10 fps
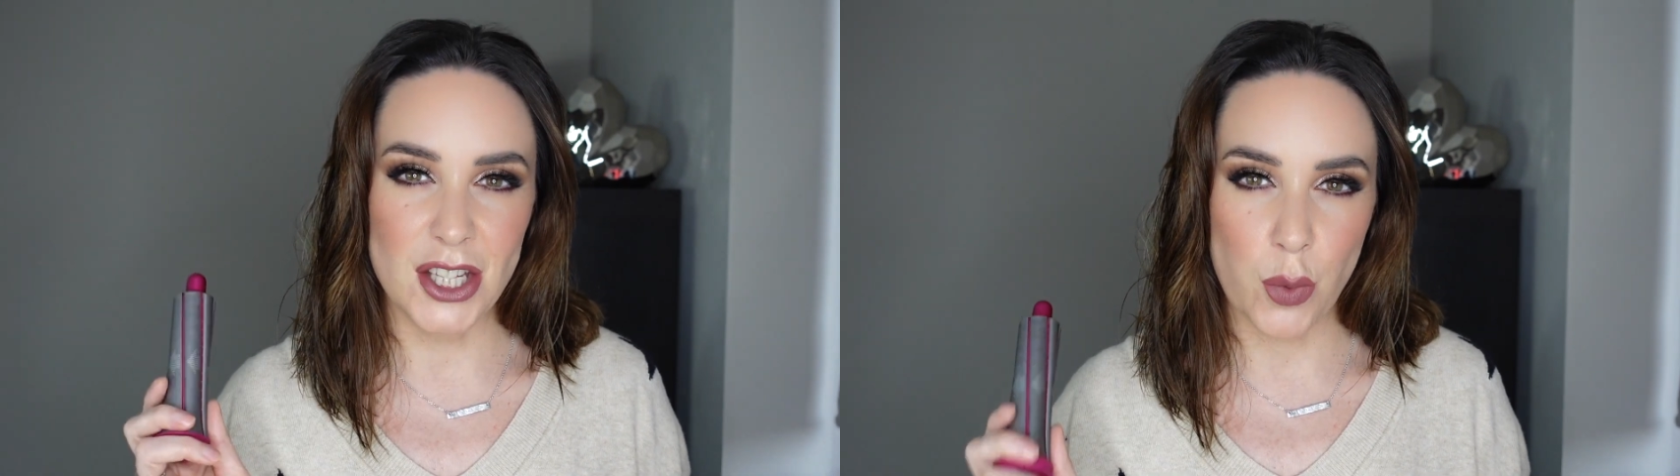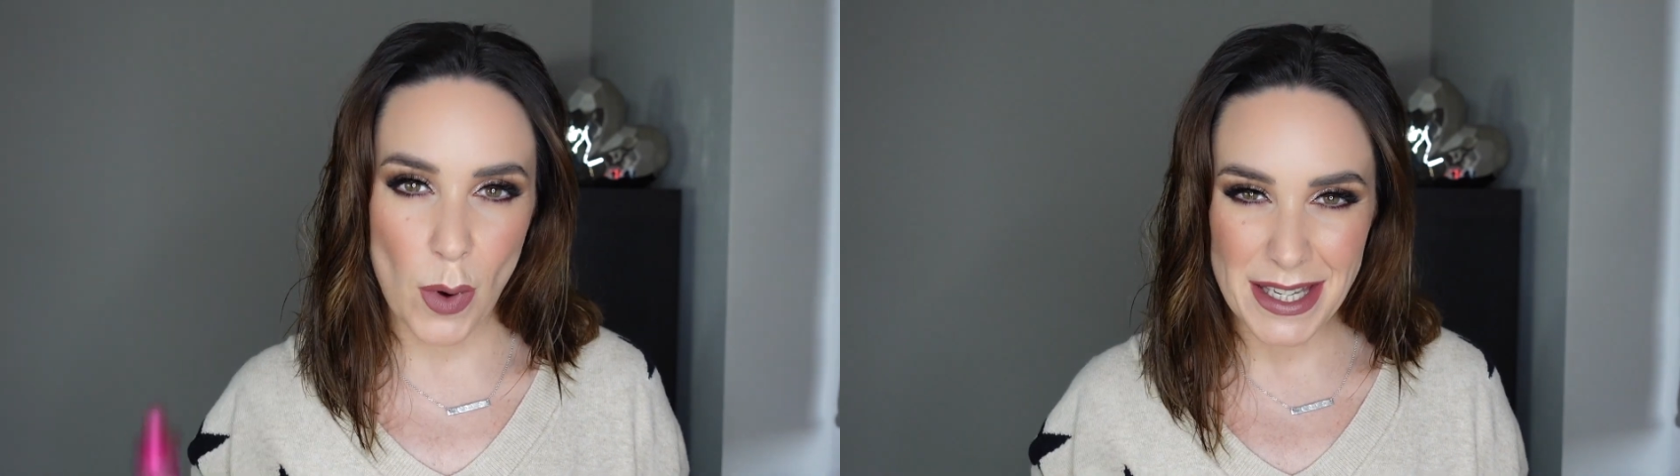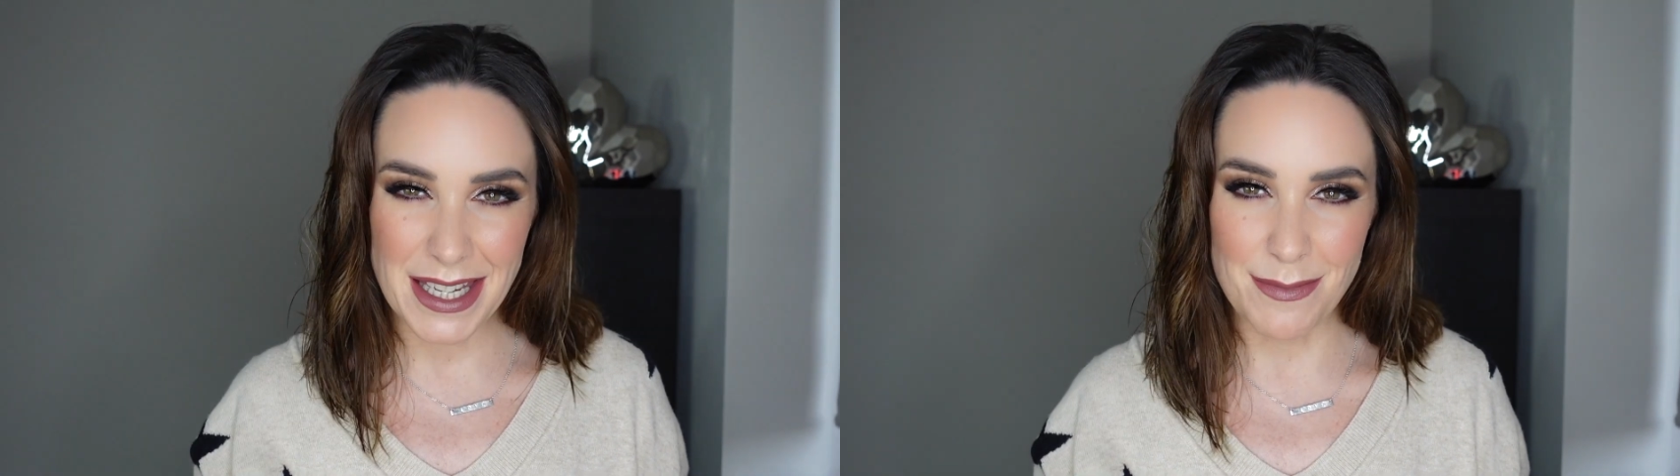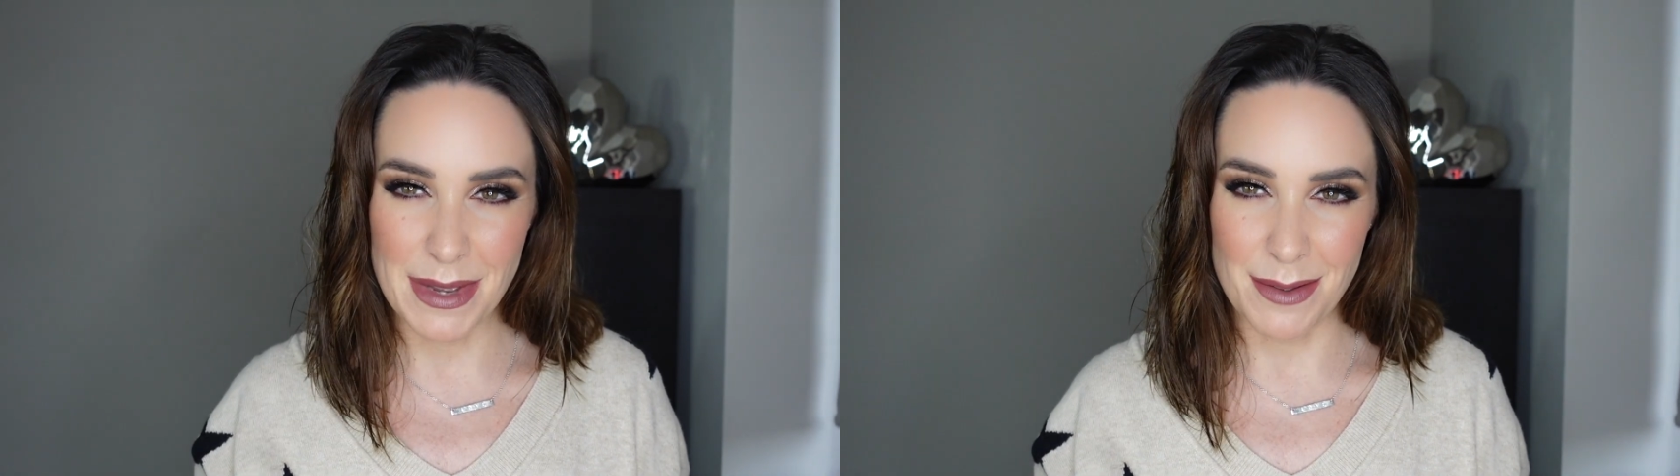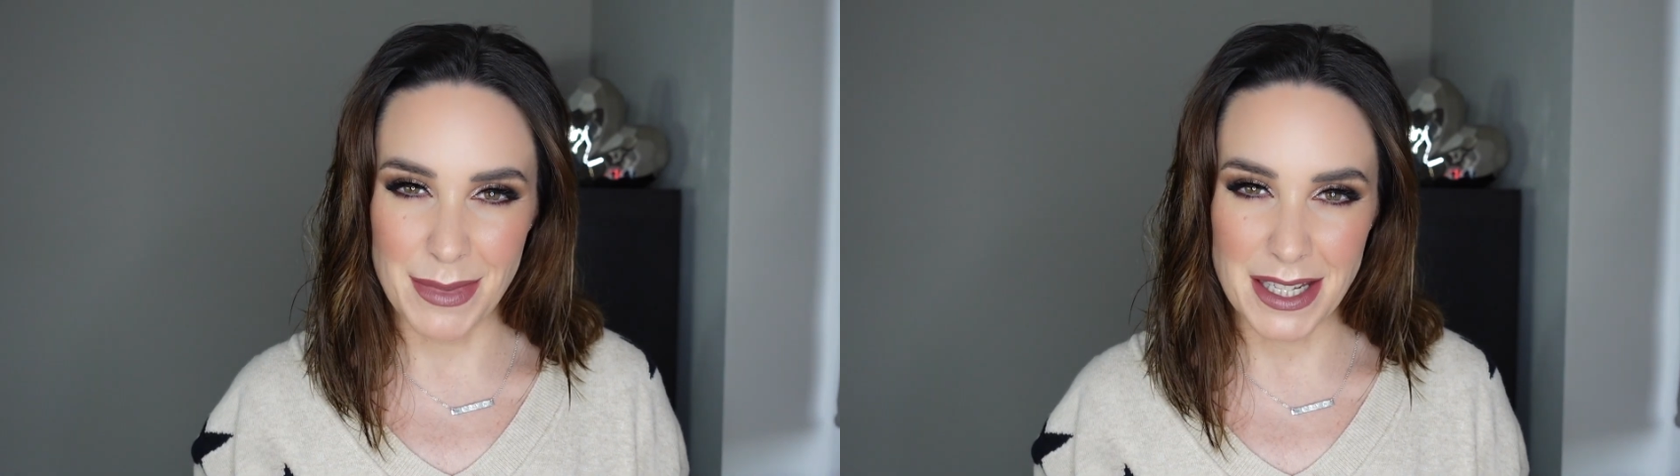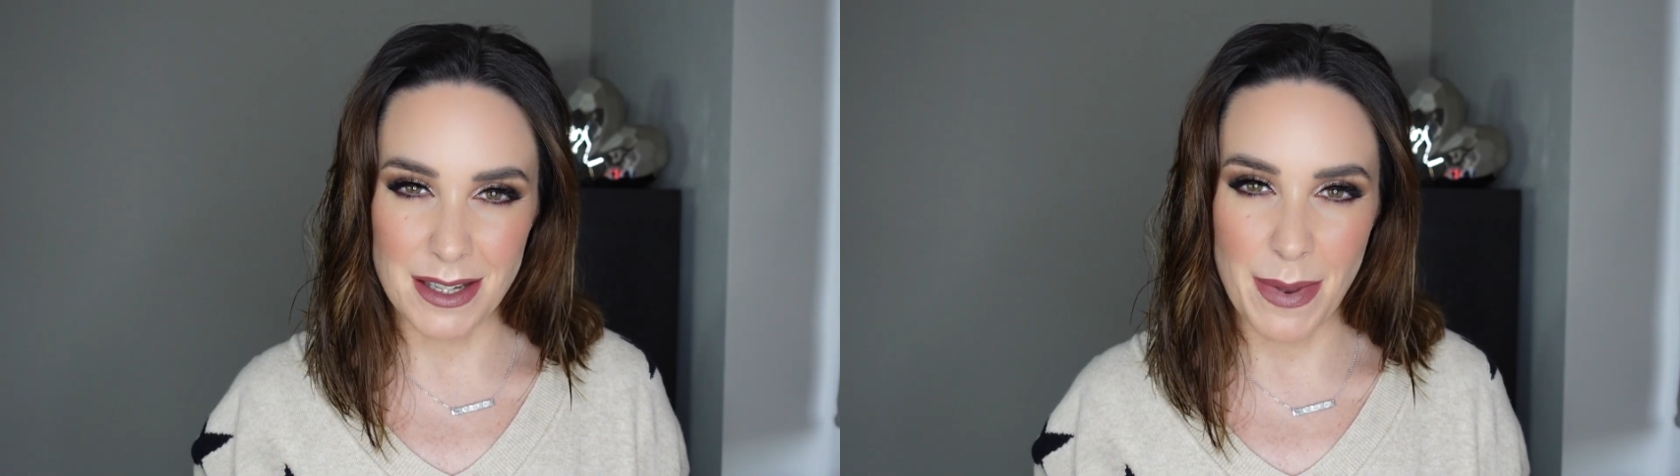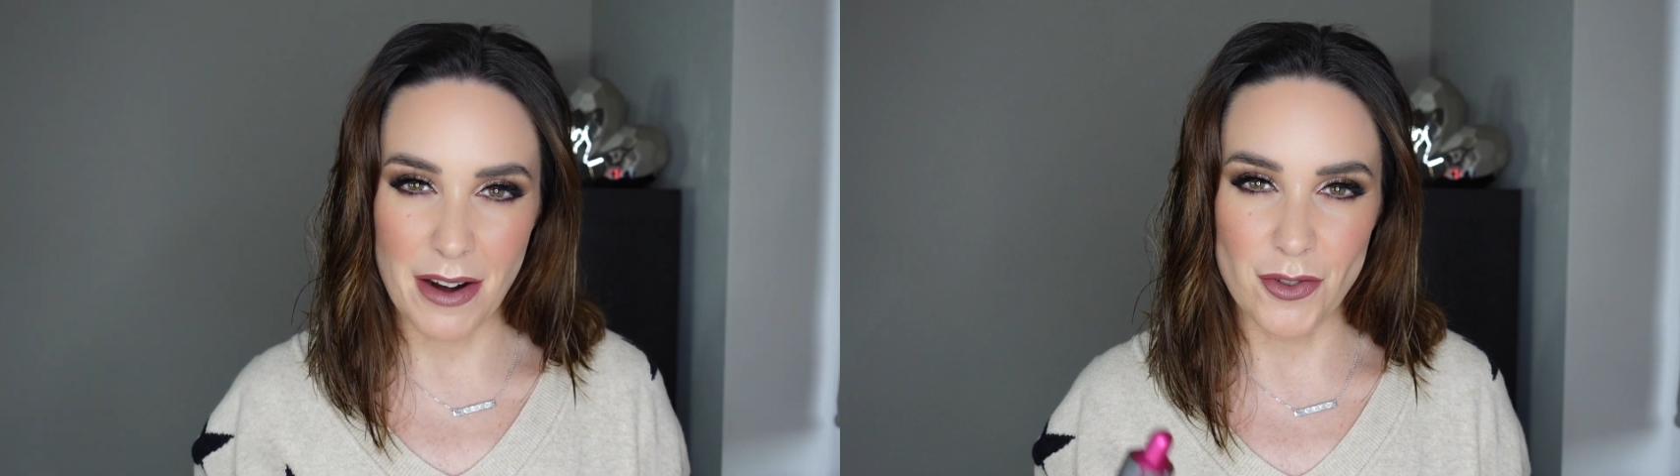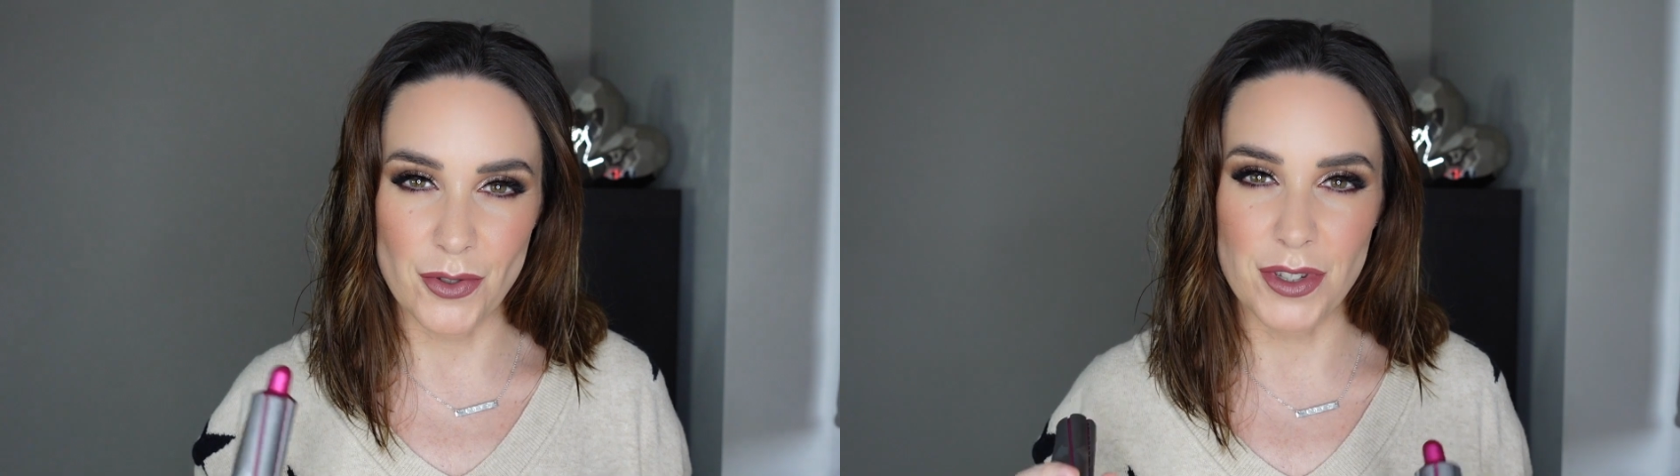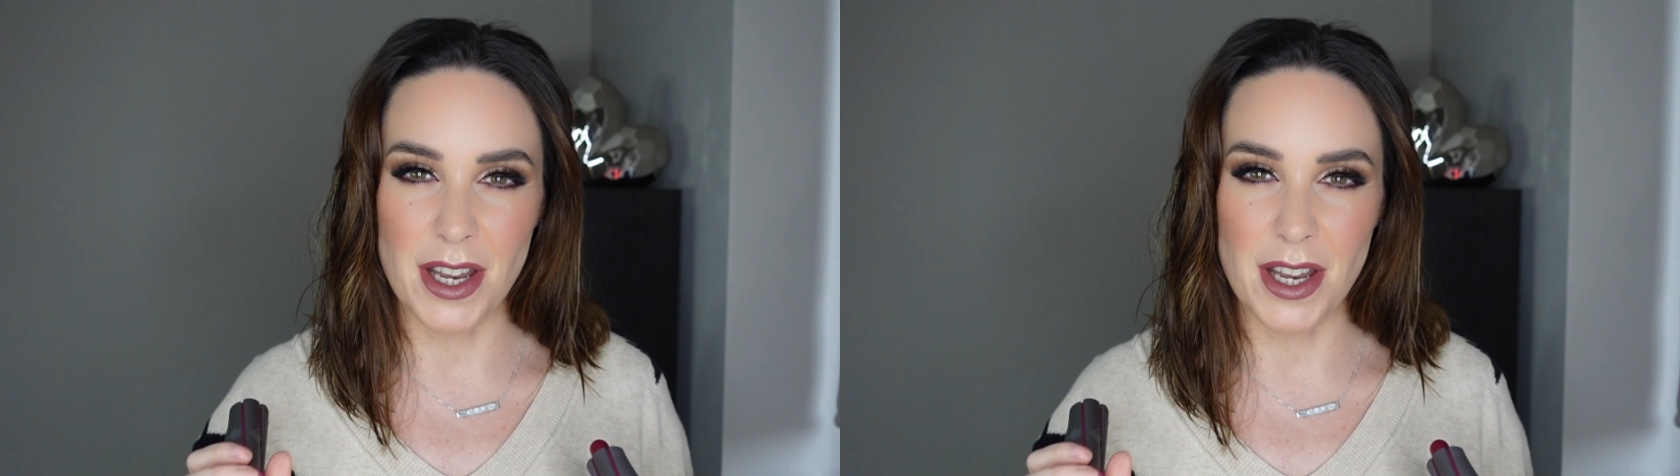20mm barrels,